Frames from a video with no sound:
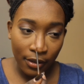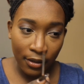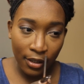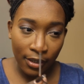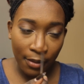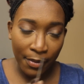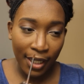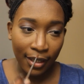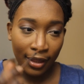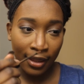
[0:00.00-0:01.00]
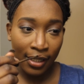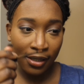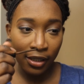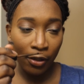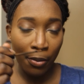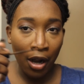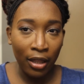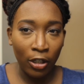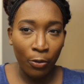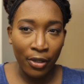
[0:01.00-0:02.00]
just to make this little part a
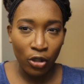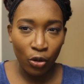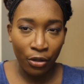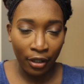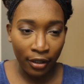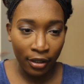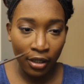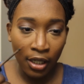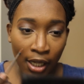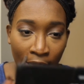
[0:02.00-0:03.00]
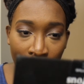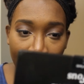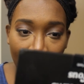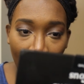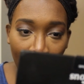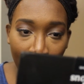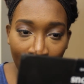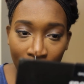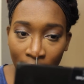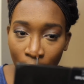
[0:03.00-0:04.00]
little bit shorter. It's all
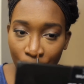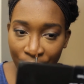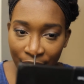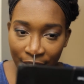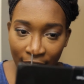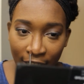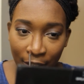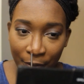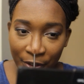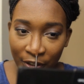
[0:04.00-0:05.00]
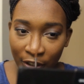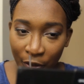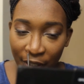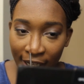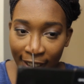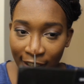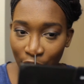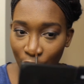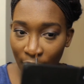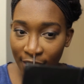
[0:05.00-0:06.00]
about illusions here. We're just creating
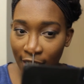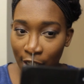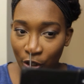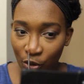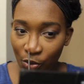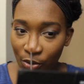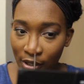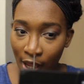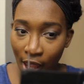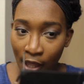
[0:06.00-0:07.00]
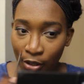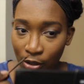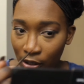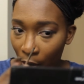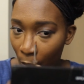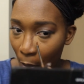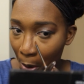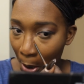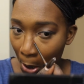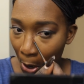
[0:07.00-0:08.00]
trust issues. So
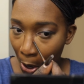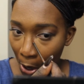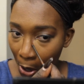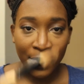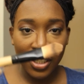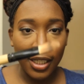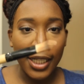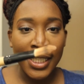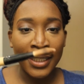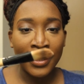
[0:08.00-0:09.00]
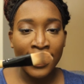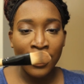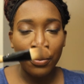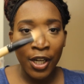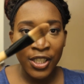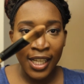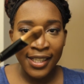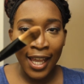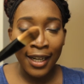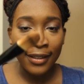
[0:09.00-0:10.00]
I'm just gonna take this brush
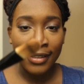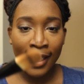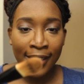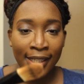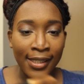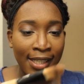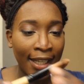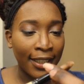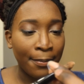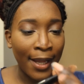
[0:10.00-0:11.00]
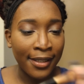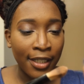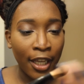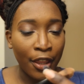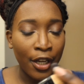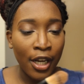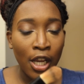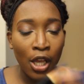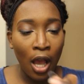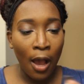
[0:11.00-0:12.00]
that's kind of dense and tightly packed together.
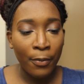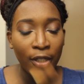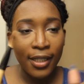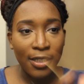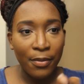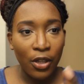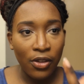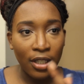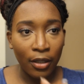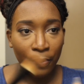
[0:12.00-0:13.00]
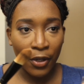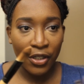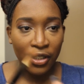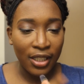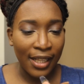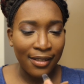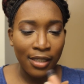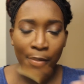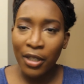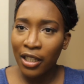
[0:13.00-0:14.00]
You need to be using a brush that's
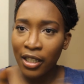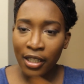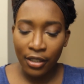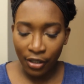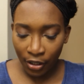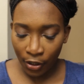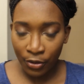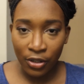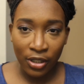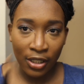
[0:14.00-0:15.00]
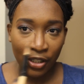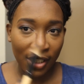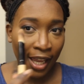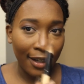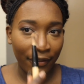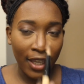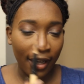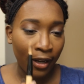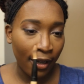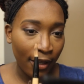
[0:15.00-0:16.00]
similar, you know, just kind of get
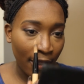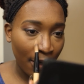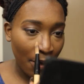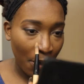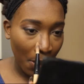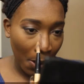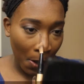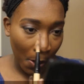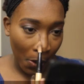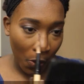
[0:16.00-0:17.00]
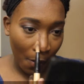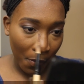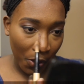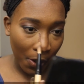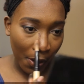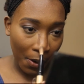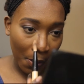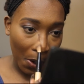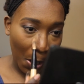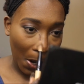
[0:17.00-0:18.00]
it in there. So I'm just gonna
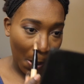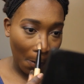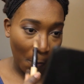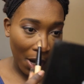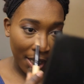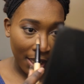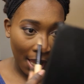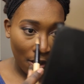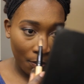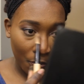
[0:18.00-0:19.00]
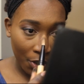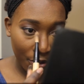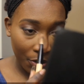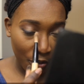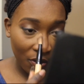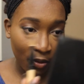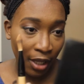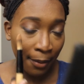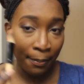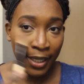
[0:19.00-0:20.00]
blend that upward too,
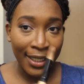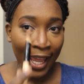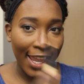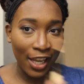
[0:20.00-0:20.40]
like blend that